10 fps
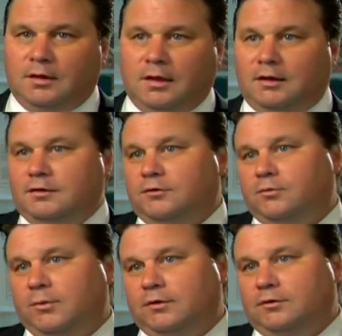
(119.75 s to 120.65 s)
In
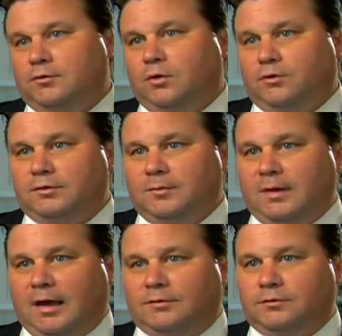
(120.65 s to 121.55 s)
addition, we can do coal seam
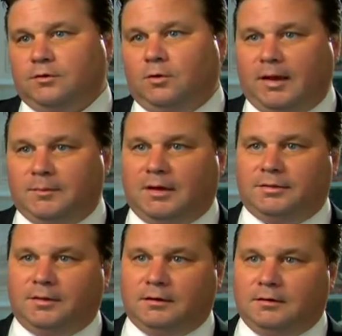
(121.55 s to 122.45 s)
gas, coal mine
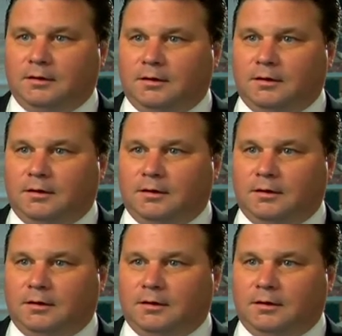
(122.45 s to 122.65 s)
methane,